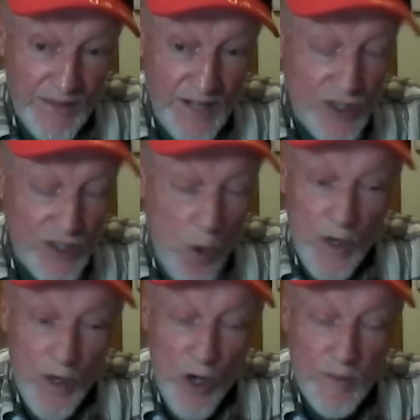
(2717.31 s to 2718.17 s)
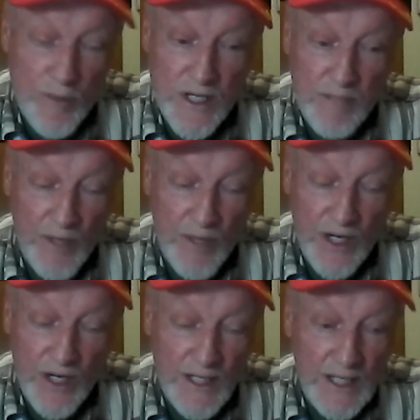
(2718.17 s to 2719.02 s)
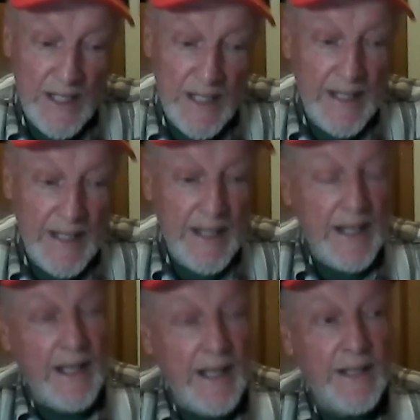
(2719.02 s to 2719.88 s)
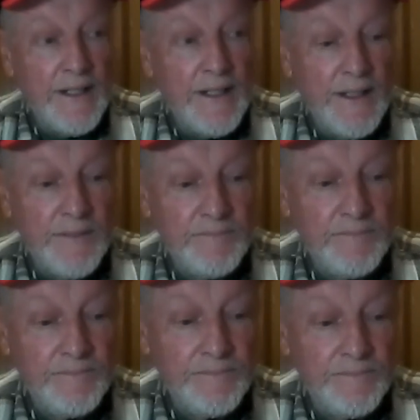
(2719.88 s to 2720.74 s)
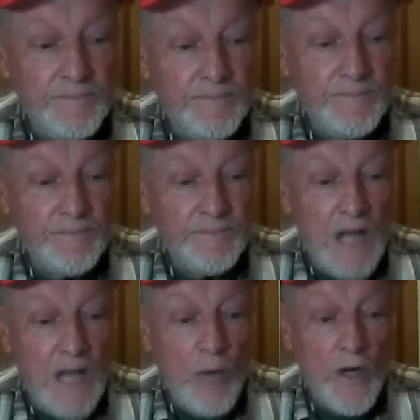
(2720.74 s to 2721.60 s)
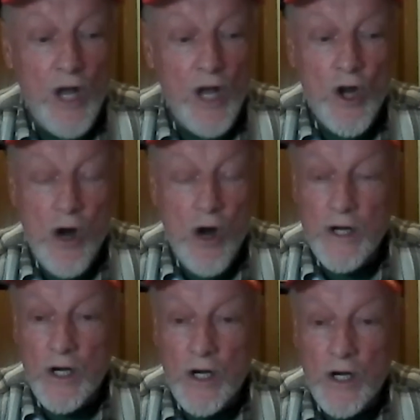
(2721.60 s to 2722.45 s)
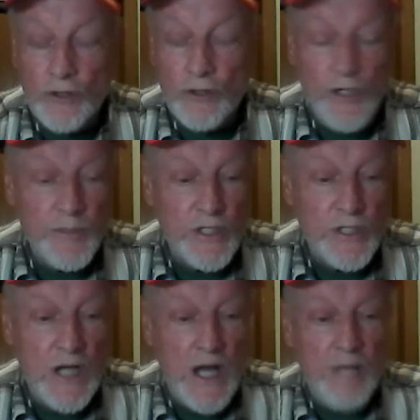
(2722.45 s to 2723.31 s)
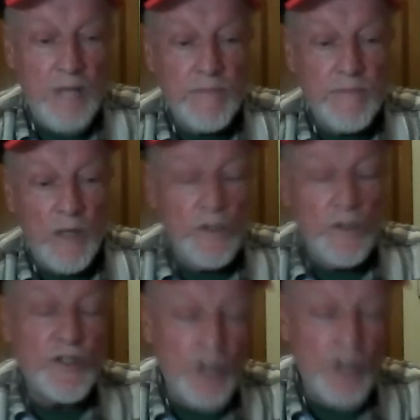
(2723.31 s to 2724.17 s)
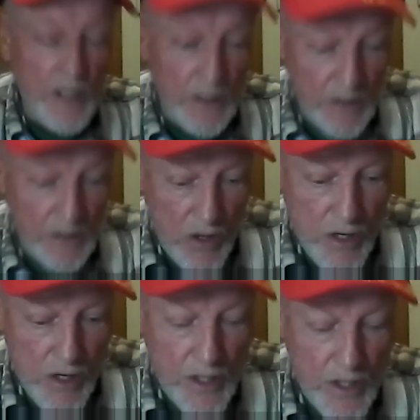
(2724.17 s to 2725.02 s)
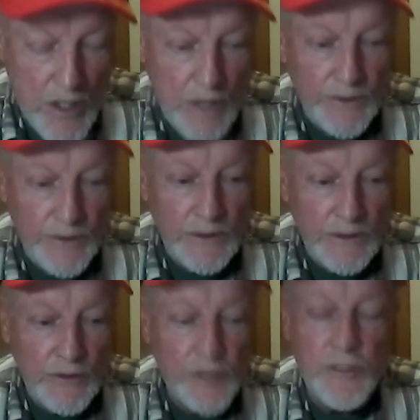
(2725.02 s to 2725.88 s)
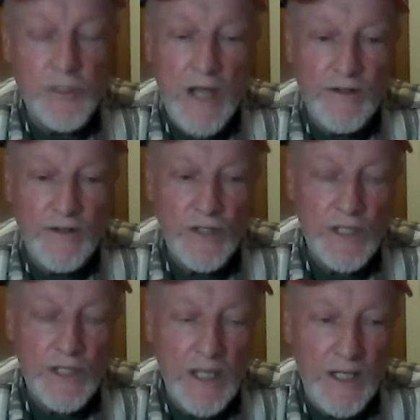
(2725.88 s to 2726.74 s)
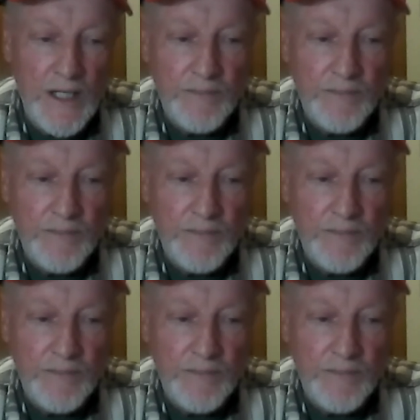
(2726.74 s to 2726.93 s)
He's going home to get married. And uh, I went on r and R Christmas time, I went to Sydney, R&R, Christmas time in 68.